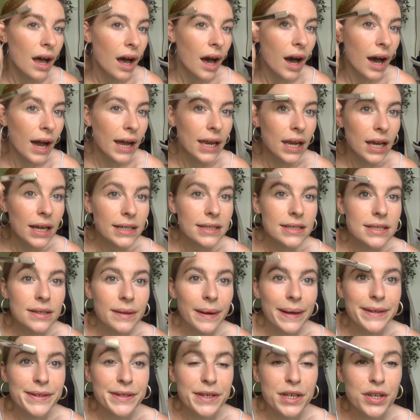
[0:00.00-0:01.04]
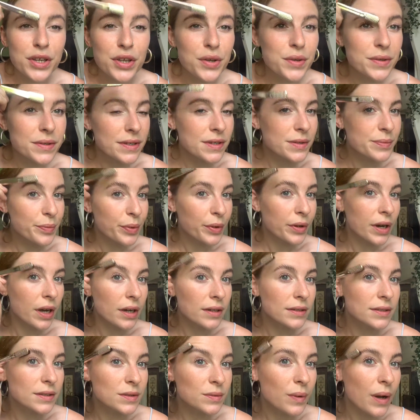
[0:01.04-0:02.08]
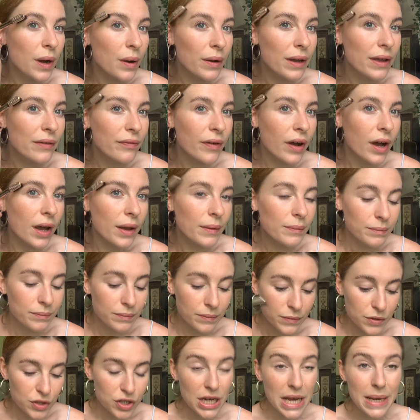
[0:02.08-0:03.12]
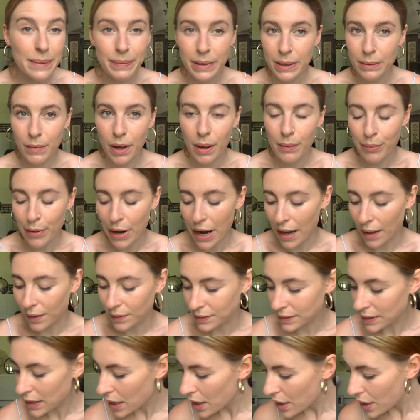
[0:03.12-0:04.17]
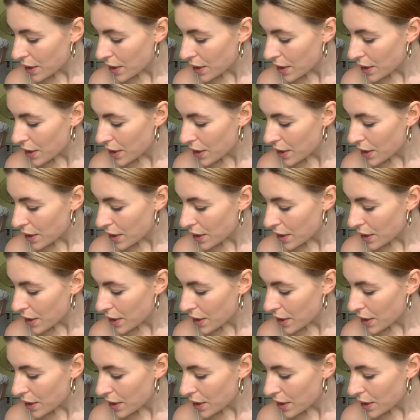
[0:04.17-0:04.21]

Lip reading: I like to actually use this product as well if I'm shaping my brows.